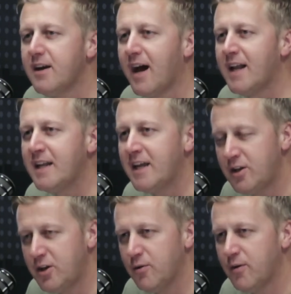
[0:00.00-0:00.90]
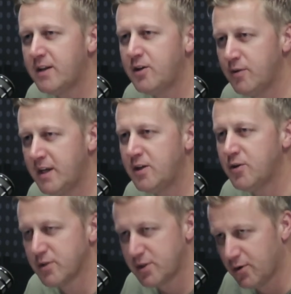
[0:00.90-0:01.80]
I need you and you need
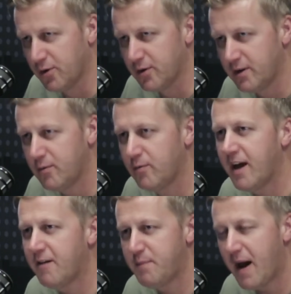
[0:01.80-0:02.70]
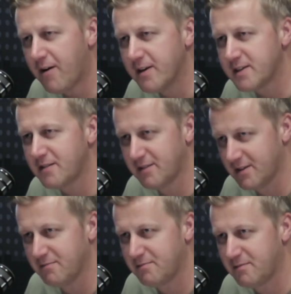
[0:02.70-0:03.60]
your sword. We have Paris to